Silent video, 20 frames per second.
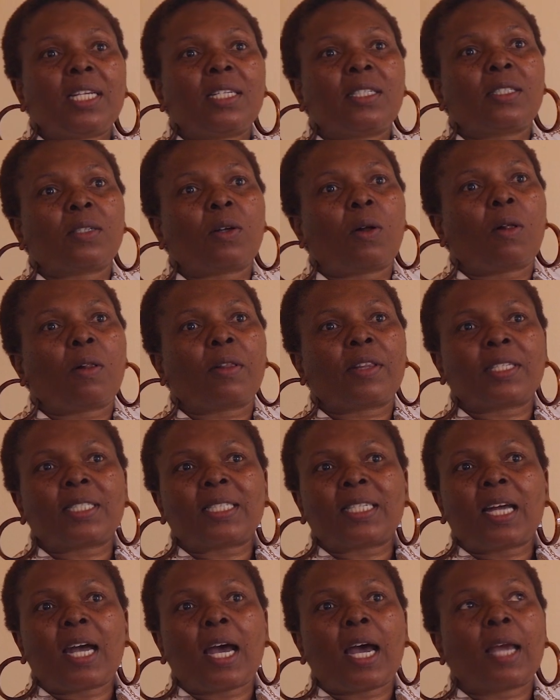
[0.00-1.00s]
it all
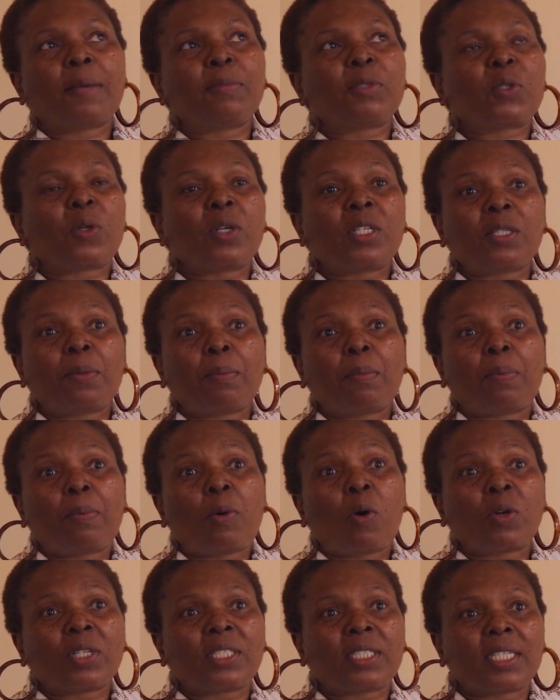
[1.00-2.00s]
the time. So it's
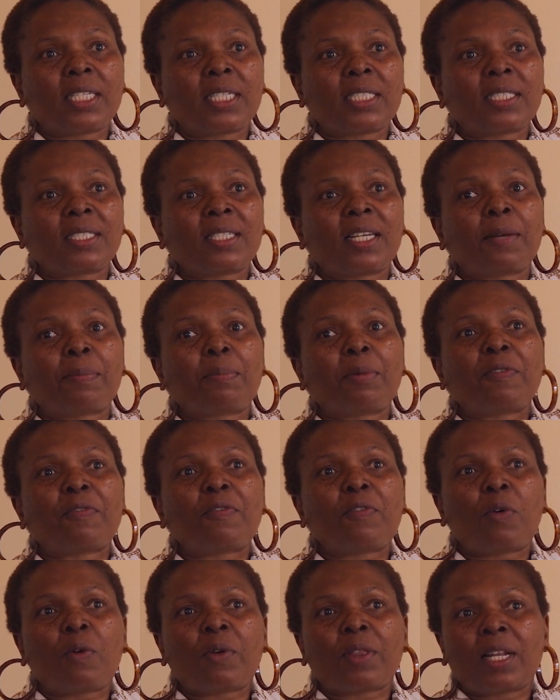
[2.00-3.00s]
important that
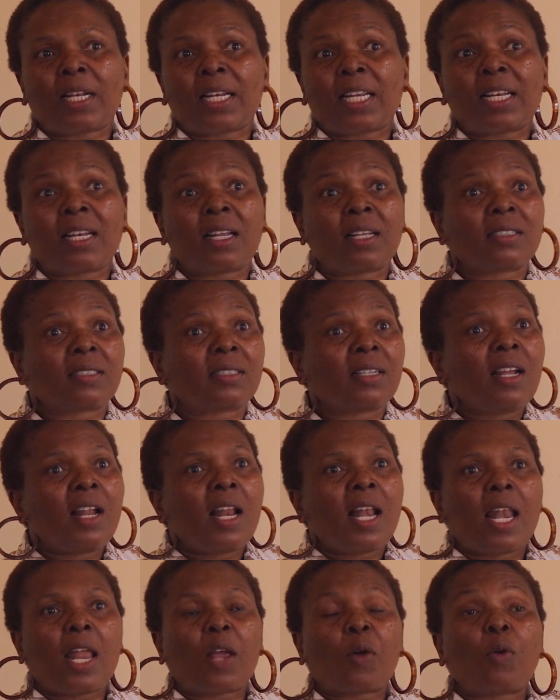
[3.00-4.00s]
before the learners,
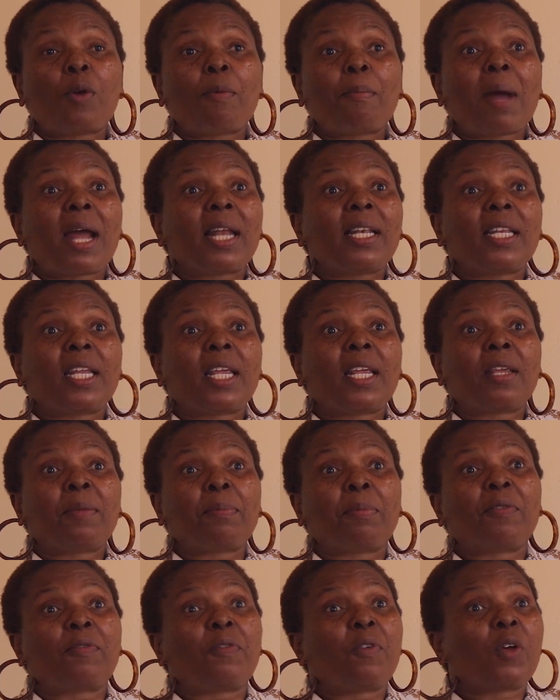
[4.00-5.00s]
like on Monday,
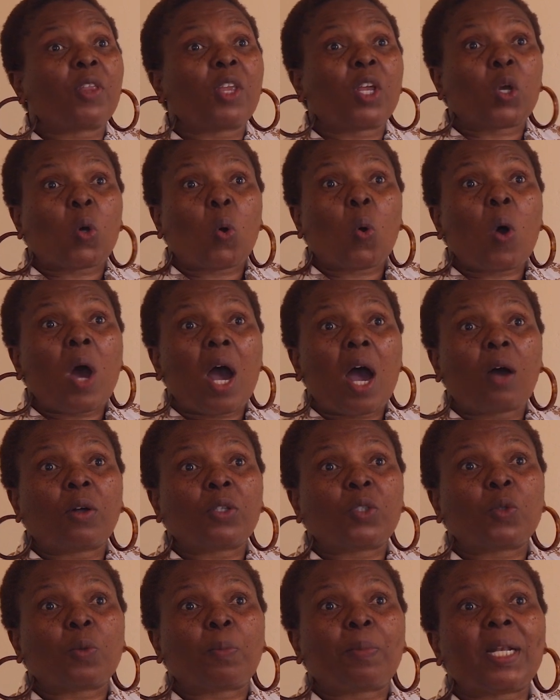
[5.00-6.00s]
before they go
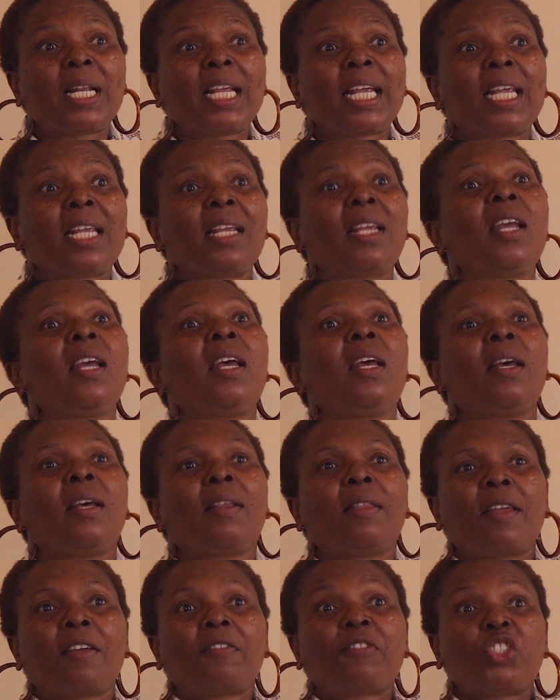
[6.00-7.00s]
out to play,
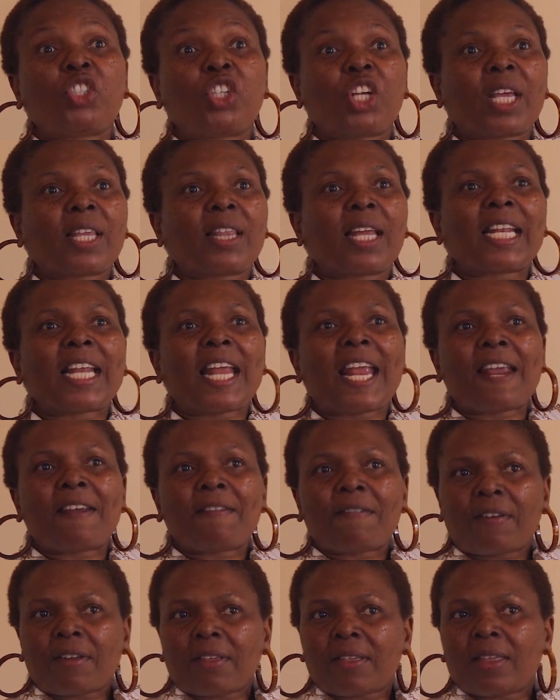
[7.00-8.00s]
they've checked that
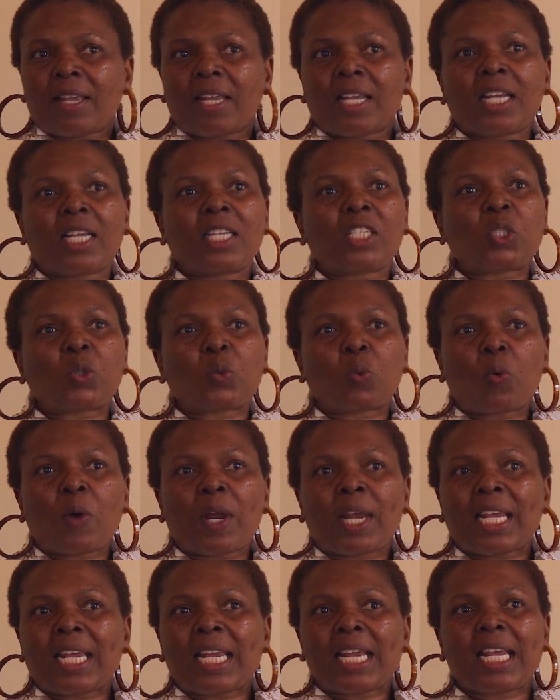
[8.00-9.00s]
everything is
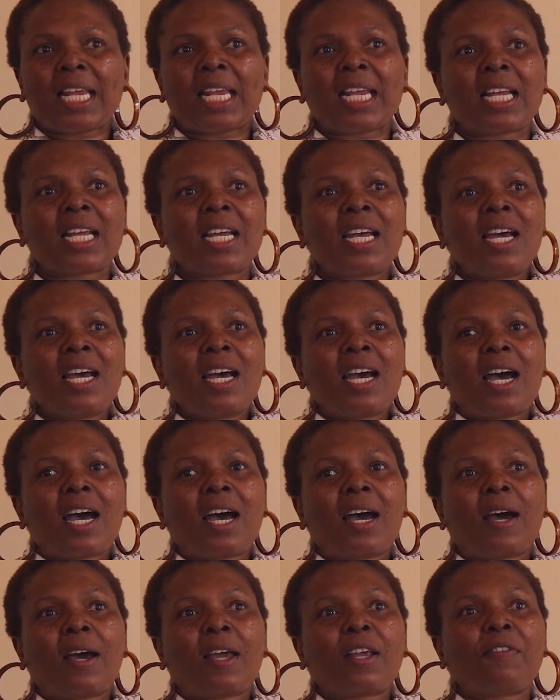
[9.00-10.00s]
working.
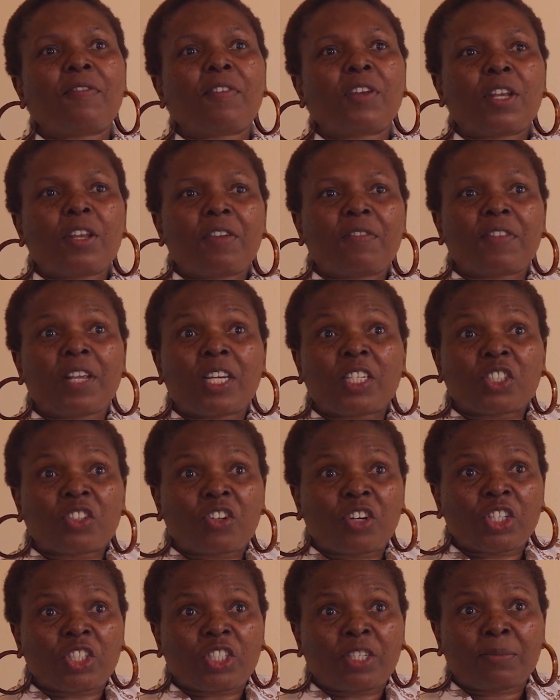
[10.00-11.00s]
Even if they
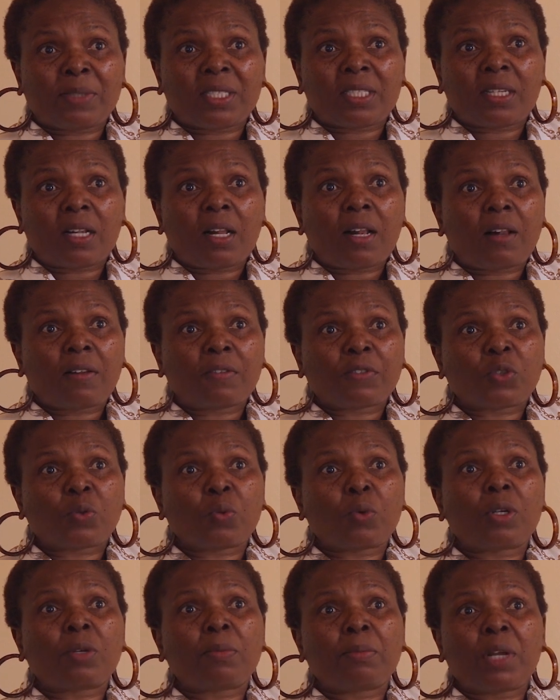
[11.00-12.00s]
scratch
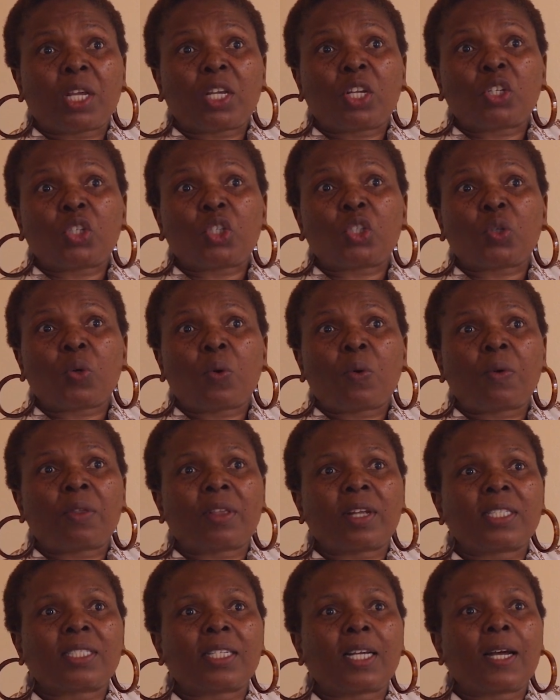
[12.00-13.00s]
themselves, we make it sure
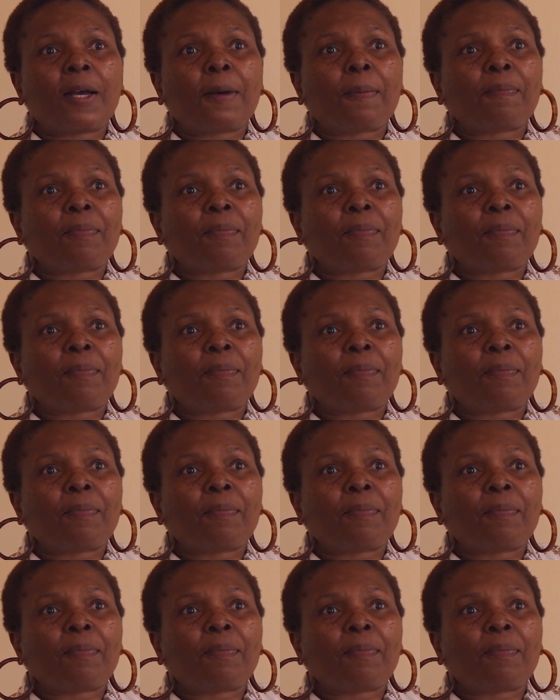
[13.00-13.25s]
that